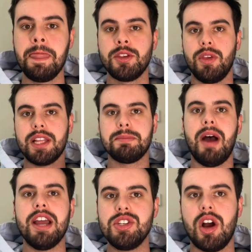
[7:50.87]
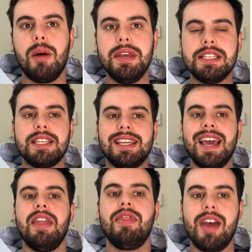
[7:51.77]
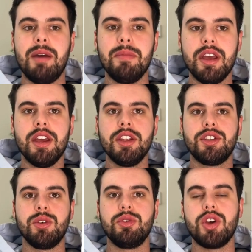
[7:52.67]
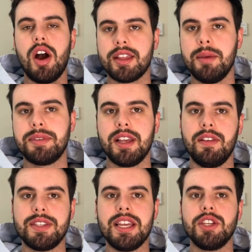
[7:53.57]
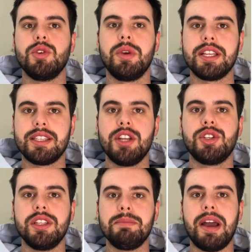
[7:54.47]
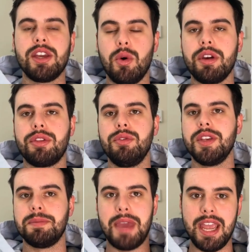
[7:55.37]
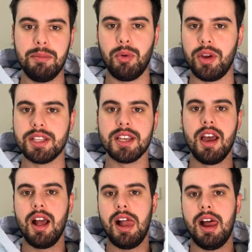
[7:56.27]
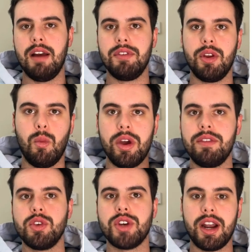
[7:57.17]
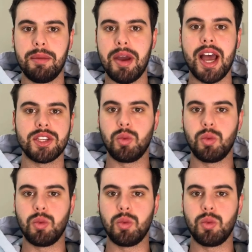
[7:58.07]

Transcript: So that's my job, is to get them to talk themselves into it, essentially by going through these pain points of, what have you tried in the past?